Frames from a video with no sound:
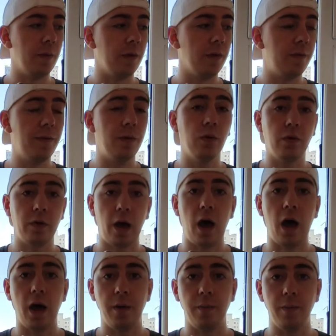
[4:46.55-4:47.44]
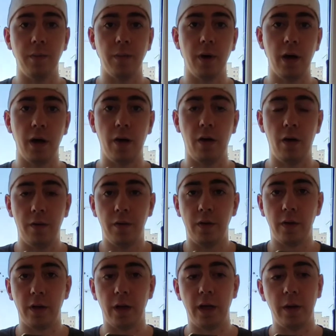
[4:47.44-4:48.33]
Full time,
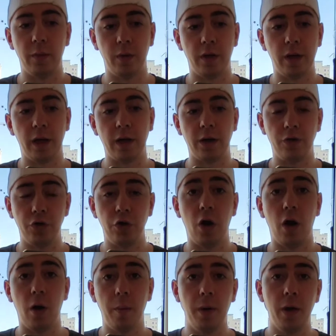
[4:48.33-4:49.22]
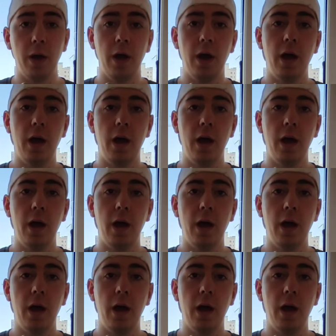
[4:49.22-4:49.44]
obviously it was like a job,